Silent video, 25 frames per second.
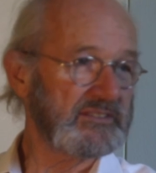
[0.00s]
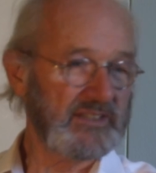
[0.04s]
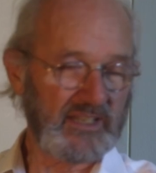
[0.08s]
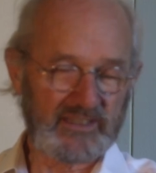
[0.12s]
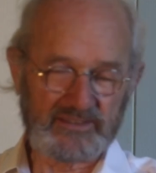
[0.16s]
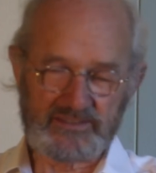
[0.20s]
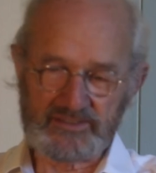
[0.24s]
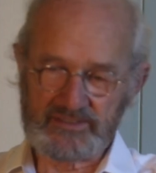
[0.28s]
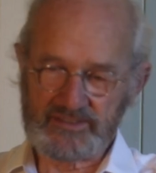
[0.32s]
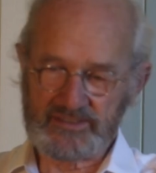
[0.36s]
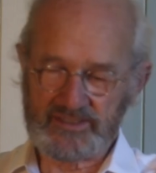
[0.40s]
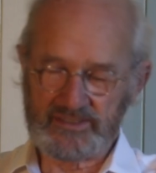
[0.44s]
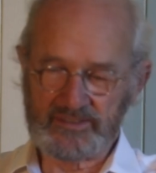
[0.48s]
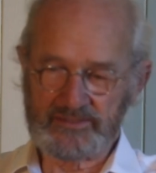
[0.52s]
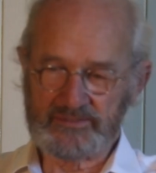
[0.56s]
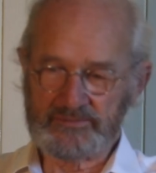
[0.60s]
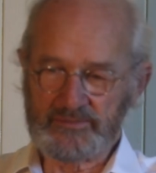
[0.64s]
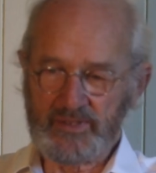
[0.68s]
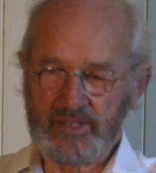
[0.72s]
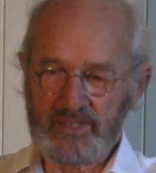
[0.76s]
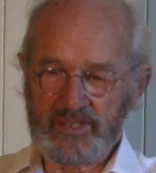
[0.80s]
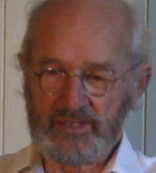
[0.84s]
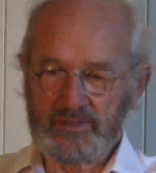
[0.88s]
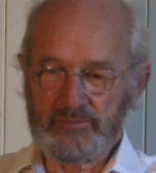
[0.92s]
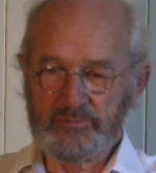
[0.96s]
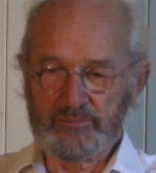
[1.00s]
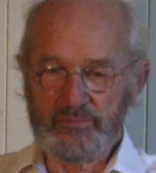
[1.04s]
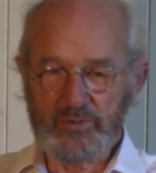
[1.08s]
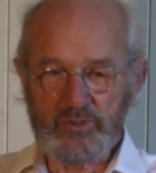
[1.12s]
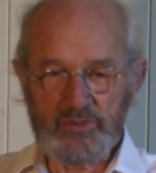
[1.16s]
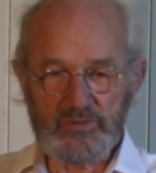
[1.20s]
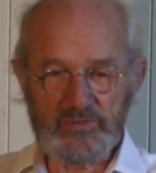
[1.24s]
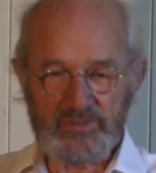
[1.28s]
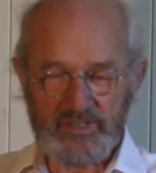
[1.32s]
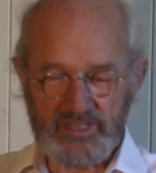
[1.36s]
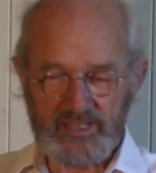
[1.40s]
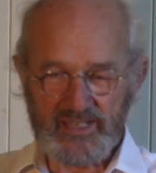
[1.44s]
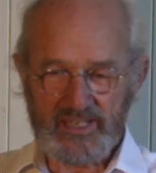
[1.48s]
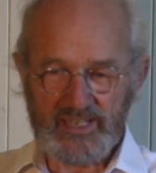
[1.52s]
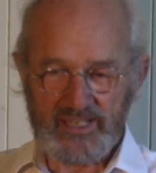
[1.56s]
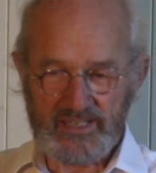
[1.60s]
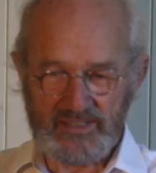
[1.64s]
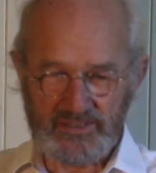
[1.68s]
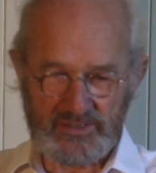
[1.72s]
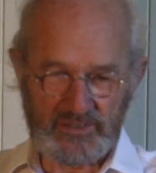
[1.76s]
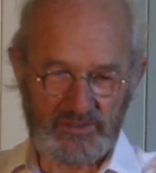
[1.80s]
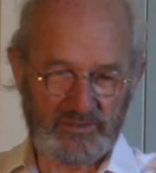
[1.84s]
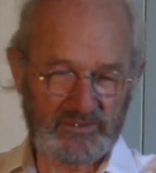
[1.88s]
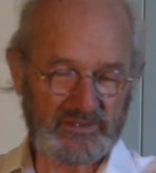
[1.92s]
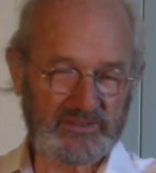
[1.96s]
That's uh, moving
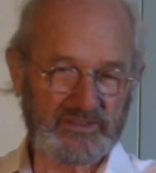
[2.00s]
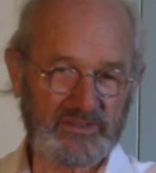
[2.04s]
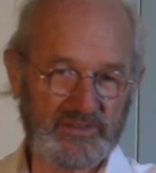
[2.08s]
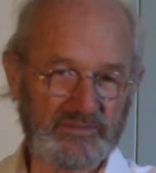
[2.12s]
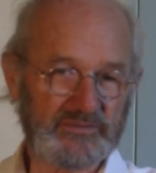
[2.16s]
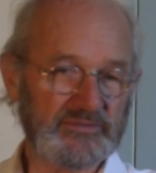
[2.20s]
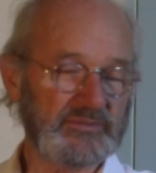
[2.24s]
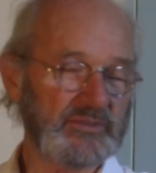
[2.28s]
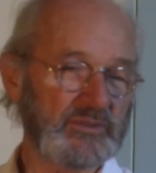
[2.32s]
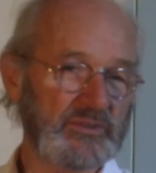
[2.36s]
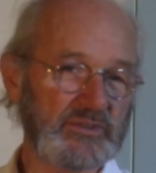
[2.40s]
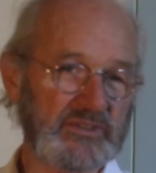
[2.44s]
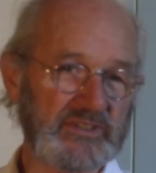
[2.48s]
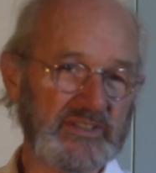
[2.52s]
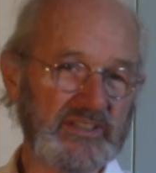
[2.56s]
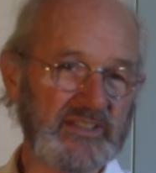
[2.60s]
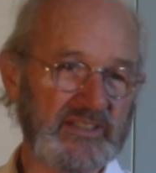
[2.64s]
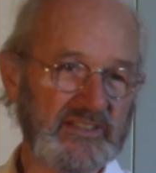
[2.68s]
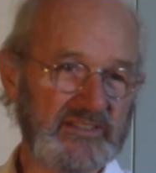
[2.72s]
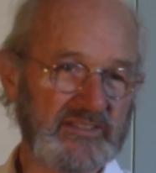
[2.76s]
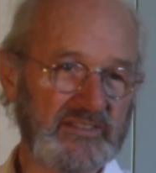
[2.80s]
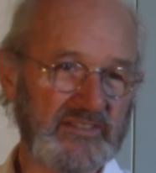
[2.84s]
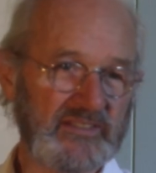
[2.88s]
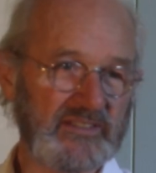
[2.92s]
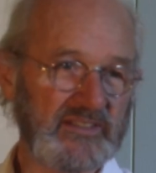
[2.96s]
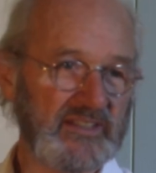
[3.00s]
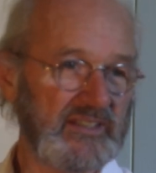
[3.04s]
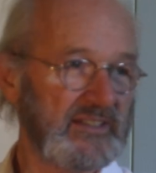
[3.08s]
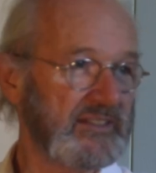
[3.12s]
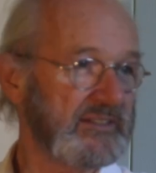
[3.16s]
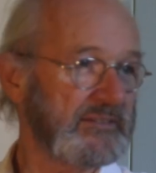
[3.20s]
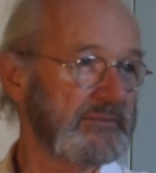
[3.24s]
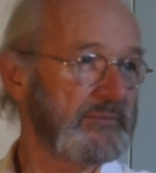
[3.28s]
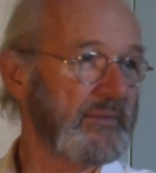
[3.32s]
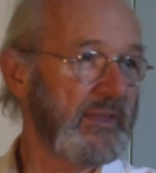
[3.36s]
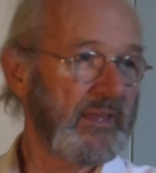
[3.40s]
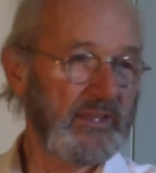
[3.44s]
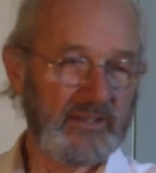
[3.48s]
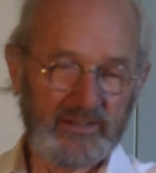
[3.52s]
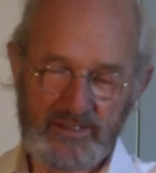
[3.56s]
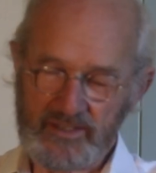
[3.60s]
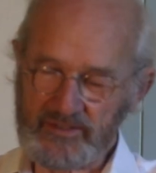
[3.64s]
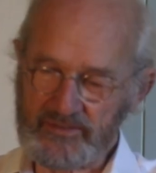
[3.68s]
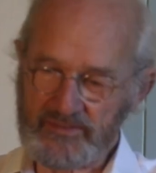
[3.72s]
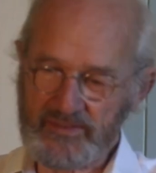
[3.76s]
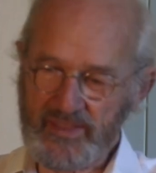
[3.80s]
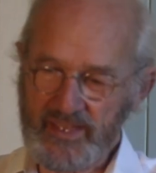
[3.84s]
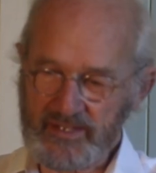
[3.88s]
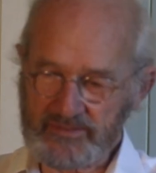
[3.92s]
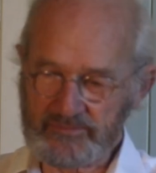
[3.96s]
into its 14th year.
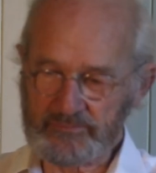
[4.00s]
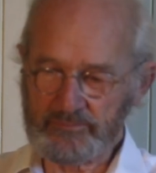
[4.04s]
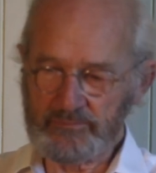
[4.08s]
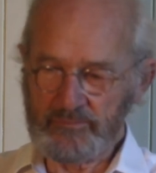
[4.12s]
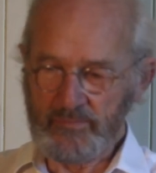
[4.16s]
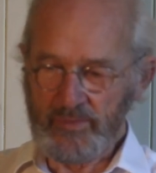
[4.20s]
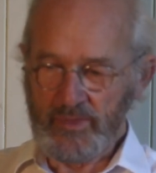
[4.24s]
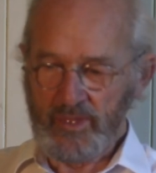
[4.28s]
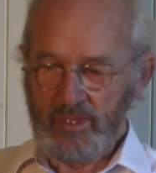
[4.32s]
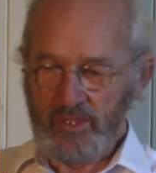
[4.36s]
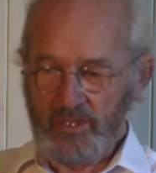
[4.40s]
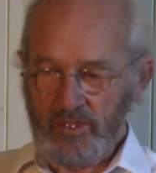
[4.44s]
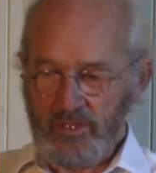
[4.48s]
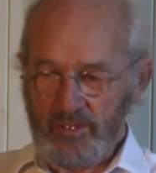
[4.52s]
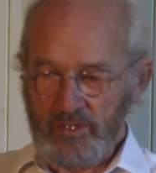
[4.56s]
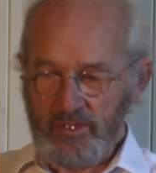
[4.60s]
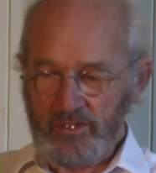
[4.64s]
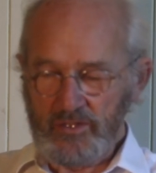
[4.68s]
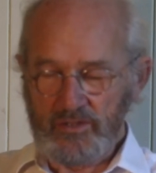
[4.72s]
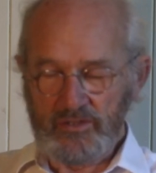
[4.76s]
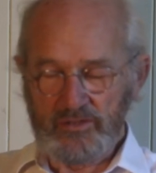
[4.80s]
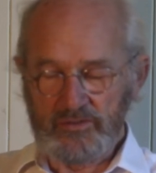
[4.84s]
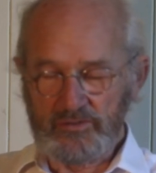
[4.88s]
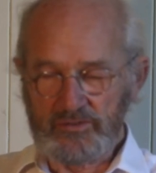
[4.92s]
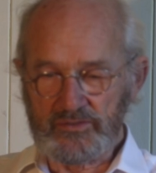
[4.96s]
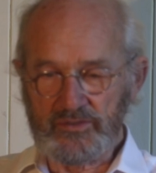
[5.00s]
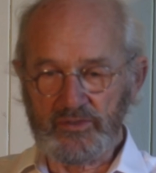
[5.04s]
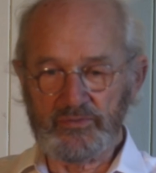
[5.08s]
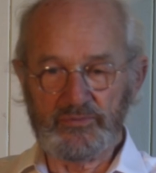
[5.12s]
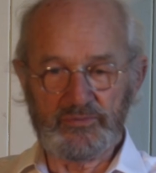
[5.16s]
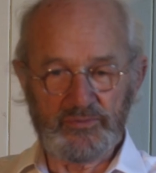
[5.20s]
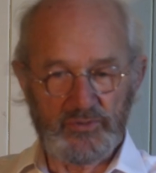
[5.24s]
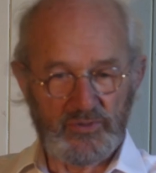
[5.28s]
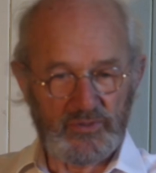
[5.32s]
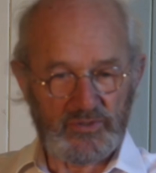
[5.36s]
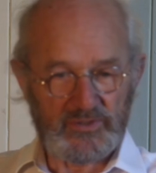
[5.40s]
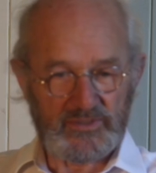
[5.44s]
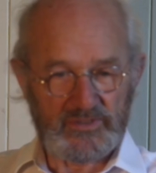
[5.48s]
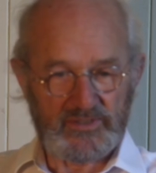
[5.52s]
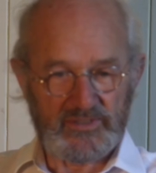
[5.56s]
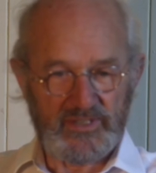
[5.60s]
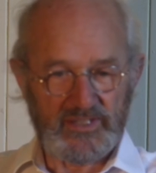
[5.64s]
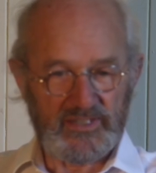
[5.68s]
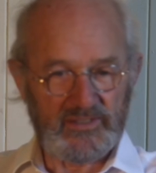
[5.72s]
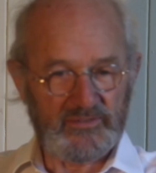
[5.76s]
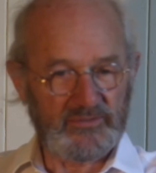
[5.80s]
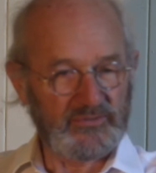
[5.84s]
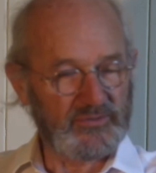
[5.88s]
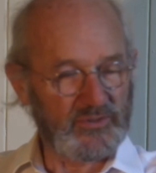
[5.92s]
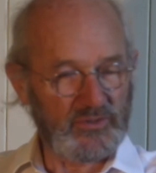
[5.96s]
Now that the, four,
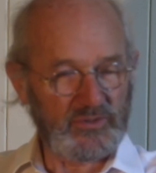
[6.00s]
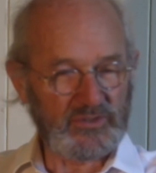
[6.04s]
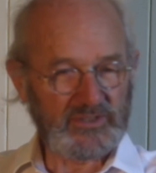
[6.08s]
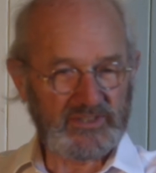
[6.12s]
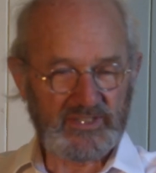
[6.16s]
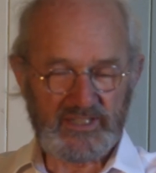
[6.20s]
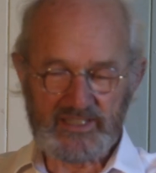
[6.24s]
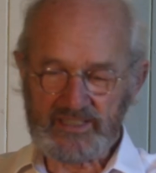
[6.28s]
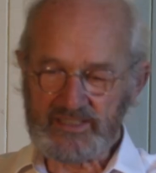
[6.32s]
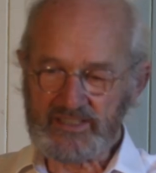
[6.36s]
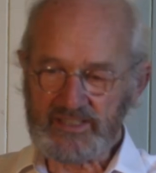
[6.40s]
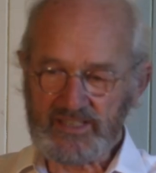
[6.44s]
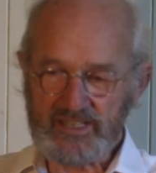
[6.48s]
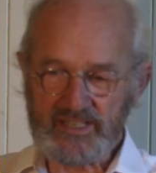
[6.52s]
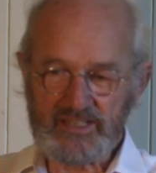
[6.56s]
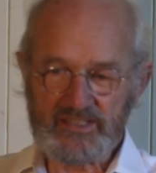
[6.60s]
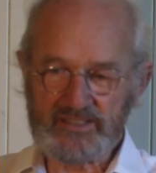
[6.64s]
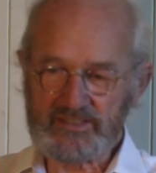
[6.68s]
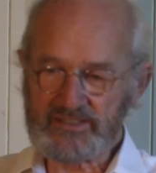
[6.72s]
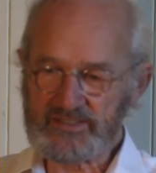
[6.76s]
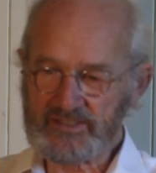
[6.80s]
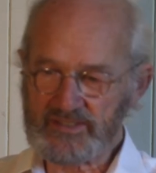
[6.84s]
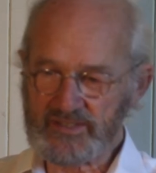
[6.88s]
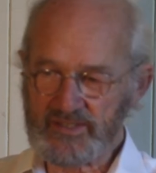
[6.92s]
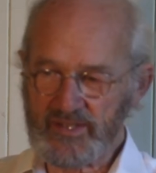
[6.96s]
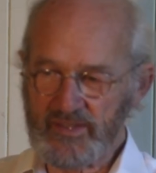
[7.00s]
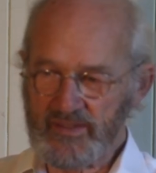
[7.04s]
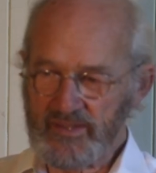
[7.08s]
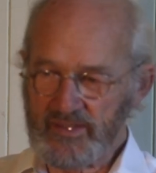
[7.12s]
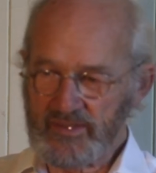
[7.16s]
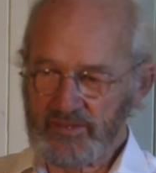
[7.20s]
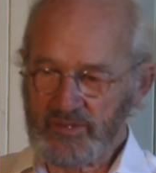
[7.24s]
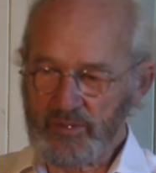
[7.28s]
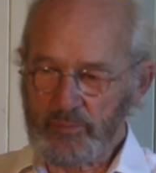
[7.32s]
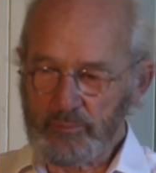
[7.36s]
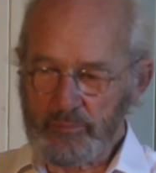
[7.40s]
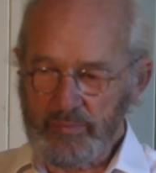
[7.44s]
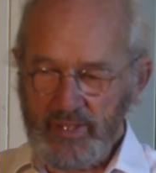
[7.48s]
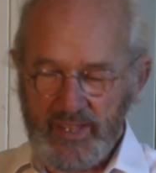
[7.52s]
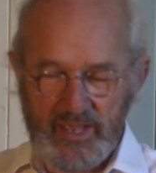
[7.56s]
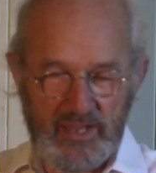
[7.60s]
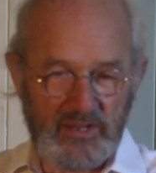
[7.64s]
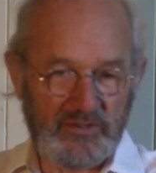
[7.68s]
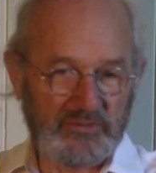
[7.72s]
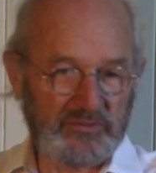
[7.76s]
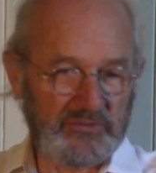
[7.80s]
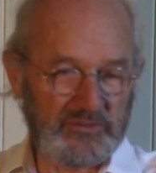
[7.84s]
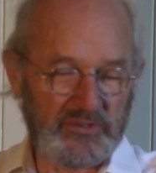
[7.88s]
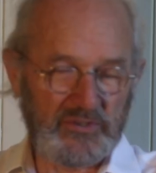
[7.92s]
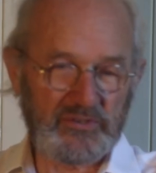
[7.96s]
the 14 years, the
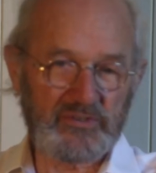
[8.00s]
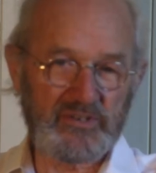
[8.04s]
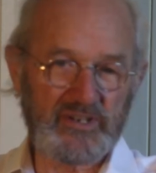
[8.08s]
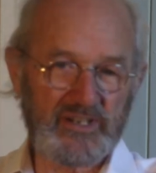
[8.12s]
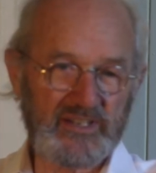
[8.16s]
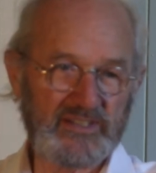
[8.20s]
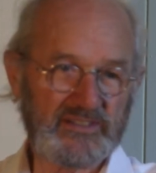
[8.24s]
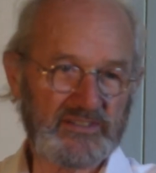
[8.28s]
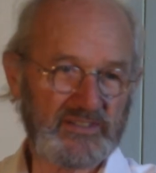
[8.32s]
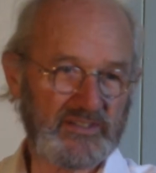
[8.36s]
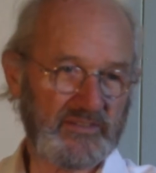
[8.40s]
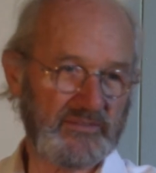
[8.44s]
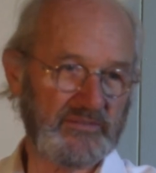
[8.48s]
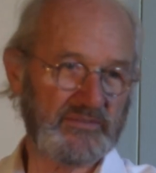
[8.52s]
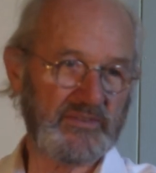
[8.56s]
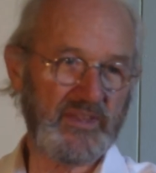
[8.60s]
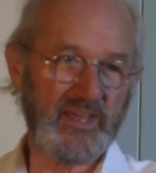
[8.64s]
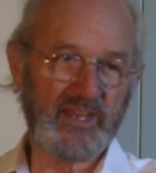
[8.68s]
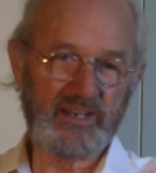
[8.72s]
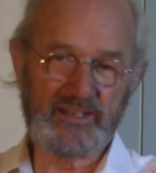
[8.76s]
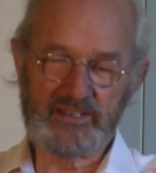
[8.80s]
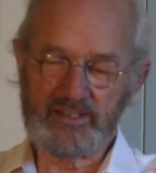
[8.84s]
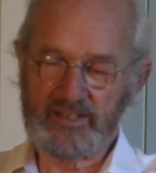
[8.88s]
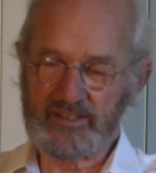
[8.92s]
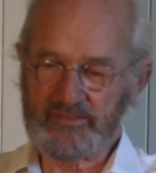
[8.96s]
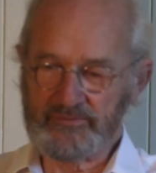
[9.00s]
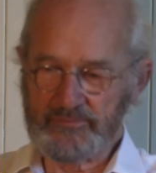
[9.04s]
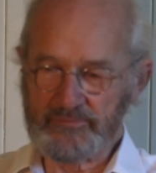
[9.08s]
boundaries of that